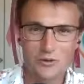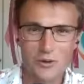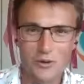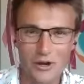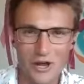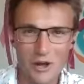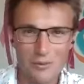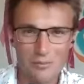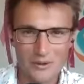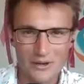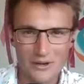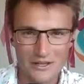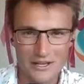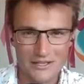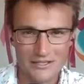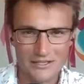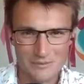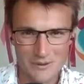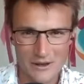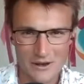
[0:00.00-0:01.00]
quite a humbling
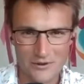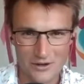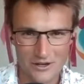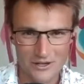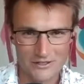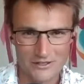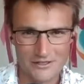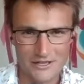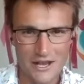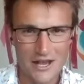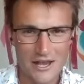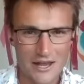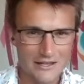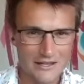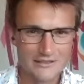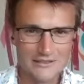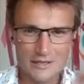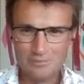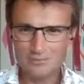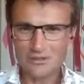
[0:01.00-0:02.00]
experience.
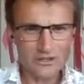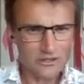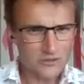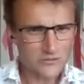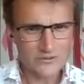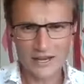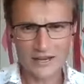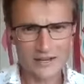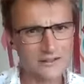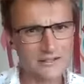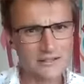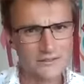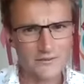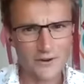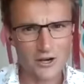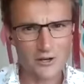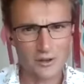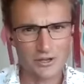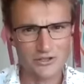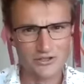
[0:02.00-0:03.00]
It seems like you've taken this
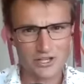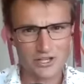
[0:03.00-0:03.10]
very much